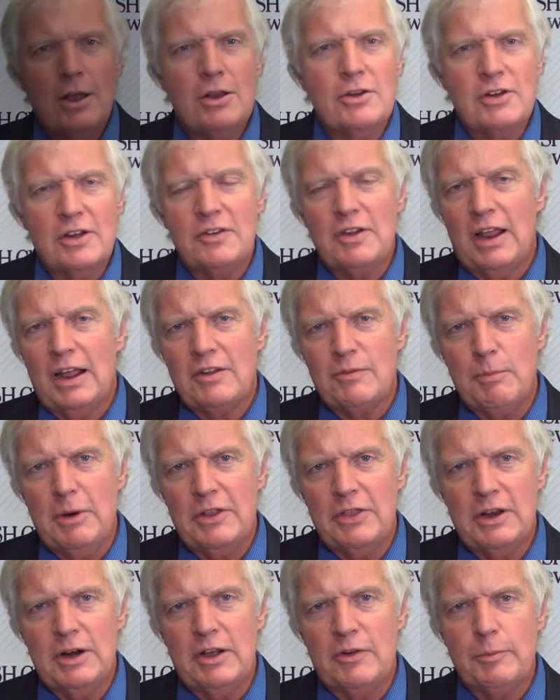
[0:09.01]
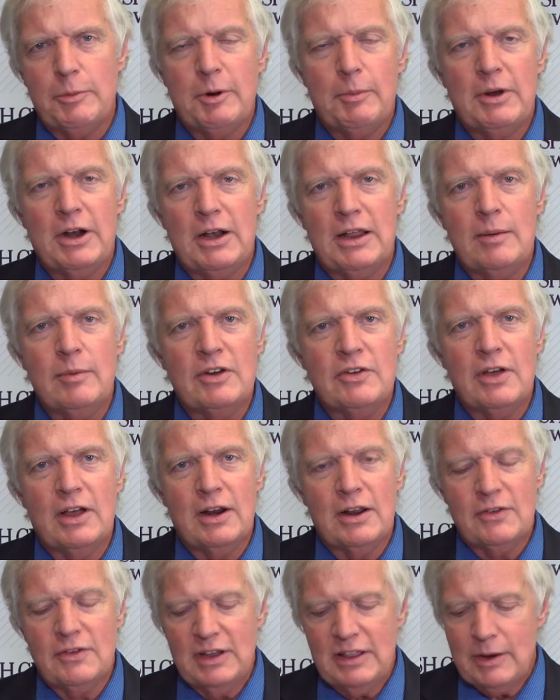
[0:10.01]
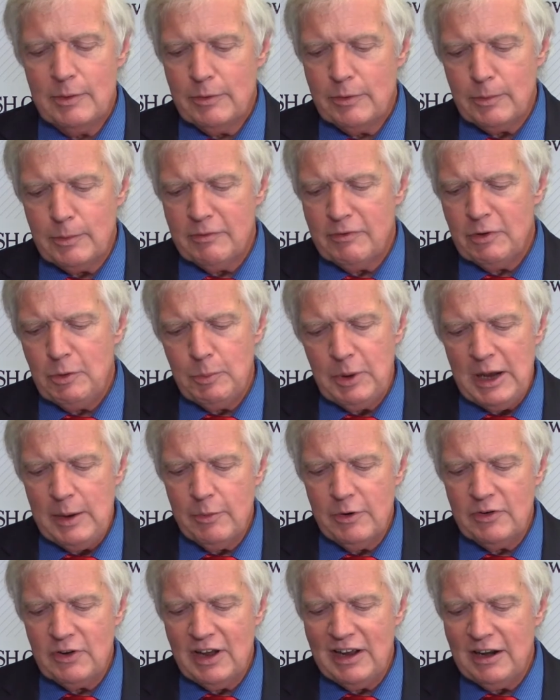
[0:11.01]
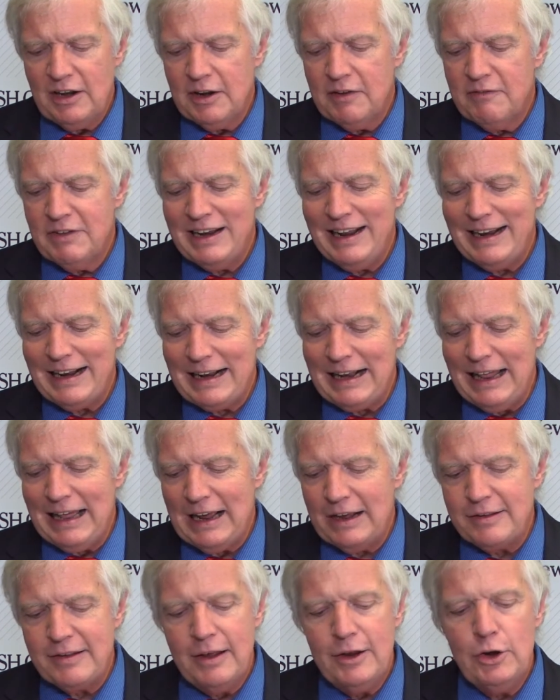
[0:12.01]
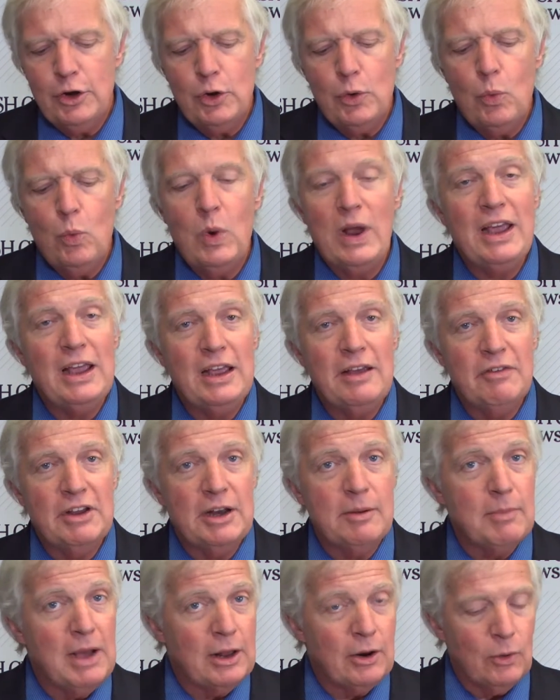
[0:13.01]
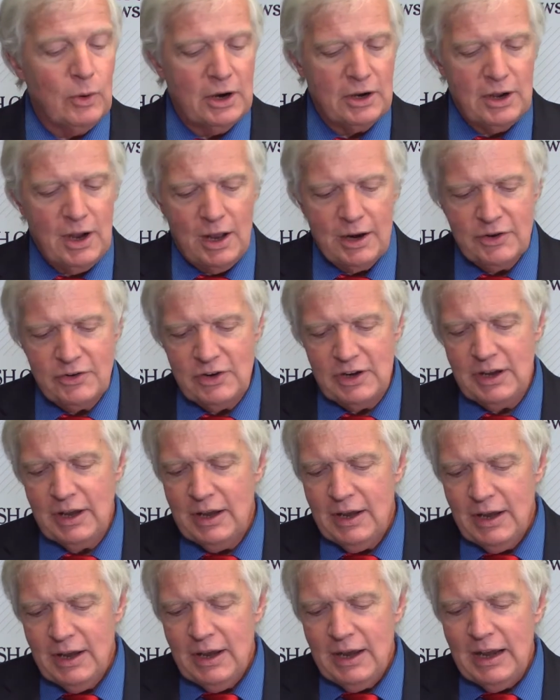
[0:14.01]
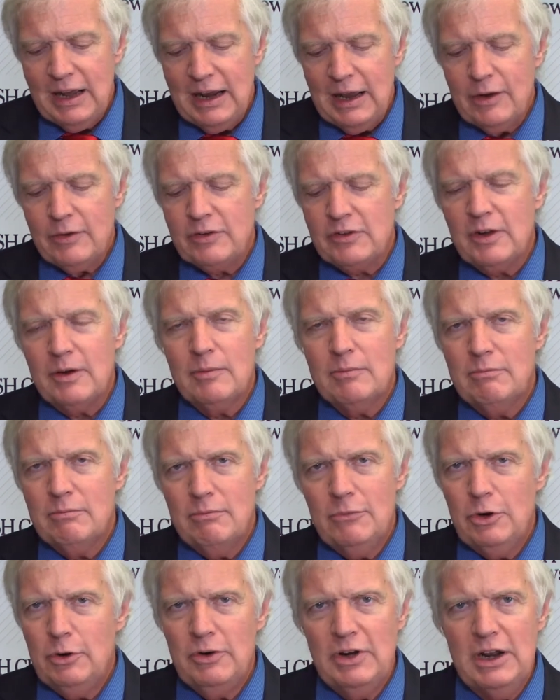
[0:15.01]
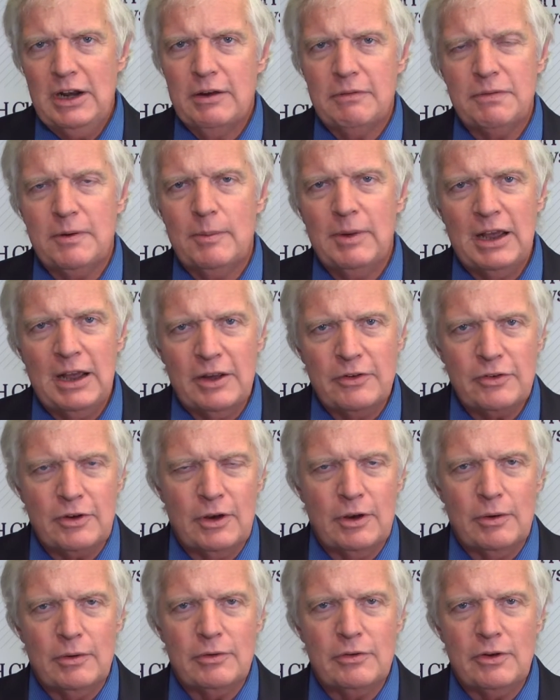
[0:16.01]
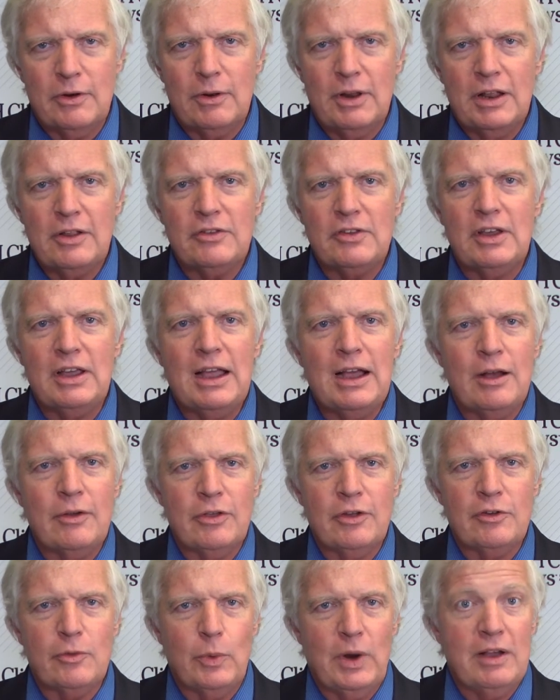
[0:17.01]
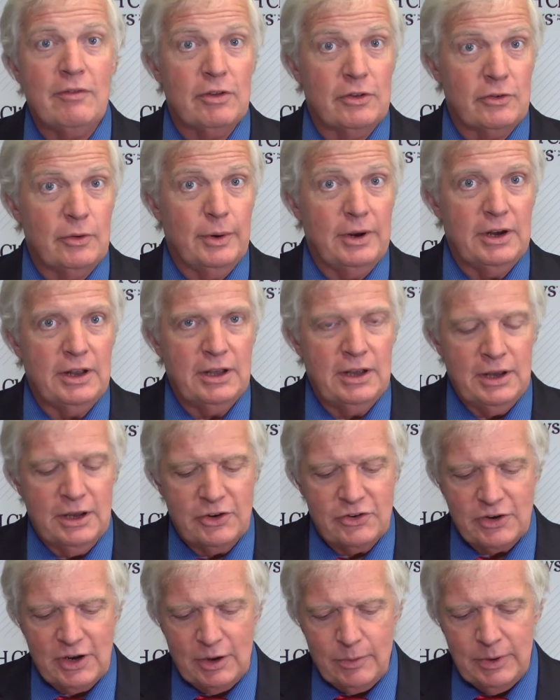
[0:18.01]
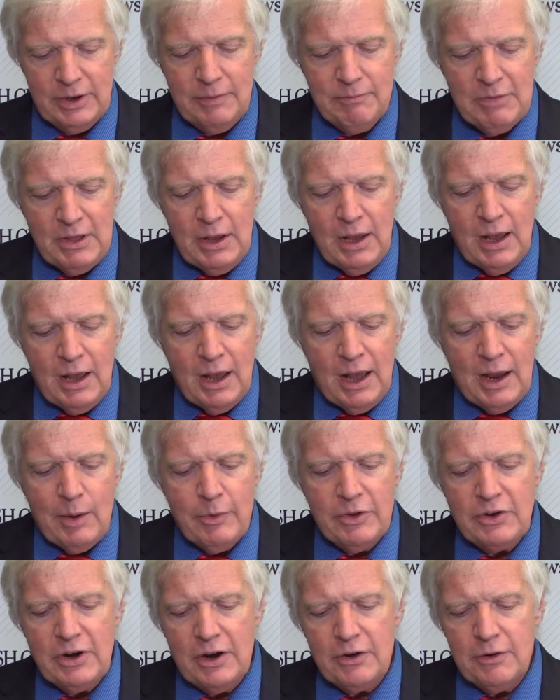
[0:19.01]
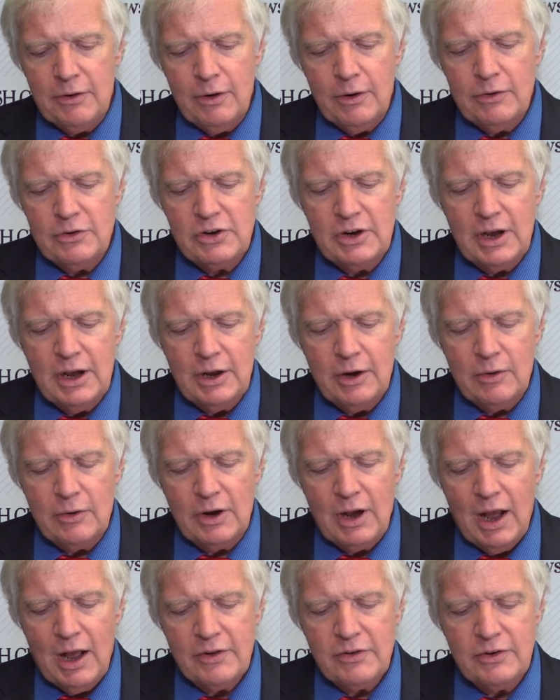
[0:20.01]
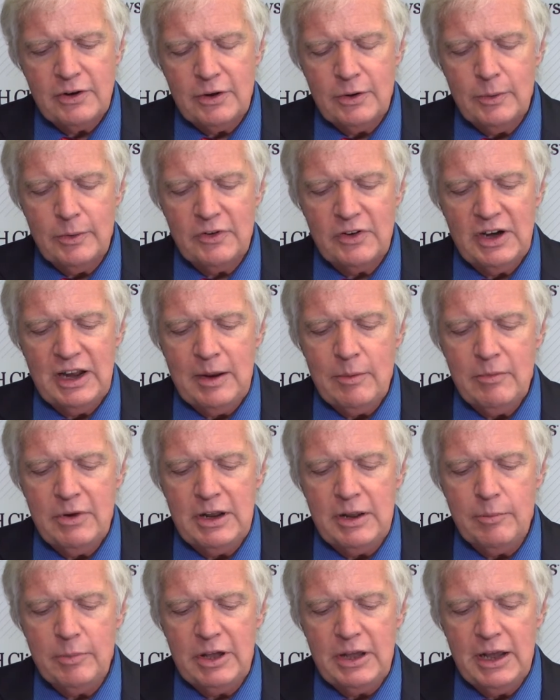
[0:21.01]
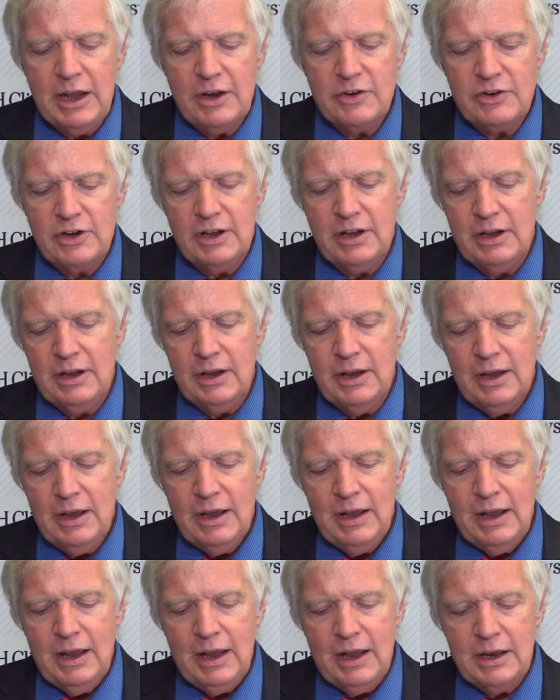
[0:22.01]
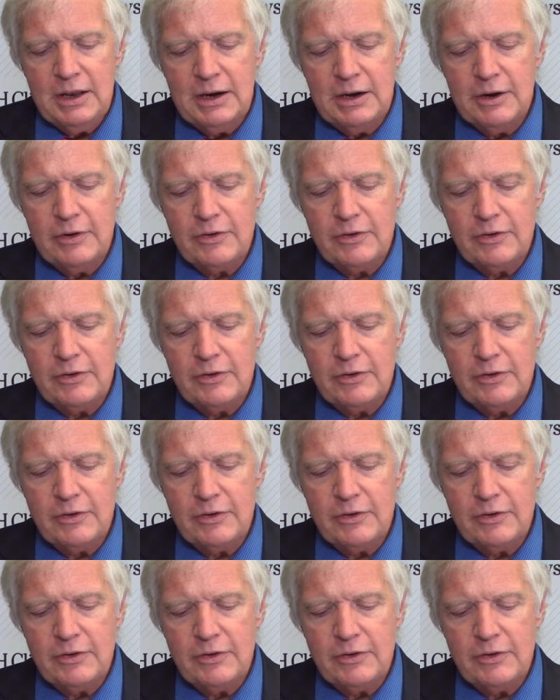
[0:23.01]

Just last month in Experimental Hematology, there was a review paper titled Venetoclax, A New Wave in Hemato-Oncology, and now some new data from ASCO. So let's see how this wave is going to hit, shall we? I'm with Dr. Luciano Costa, who is an MD, PhD, and an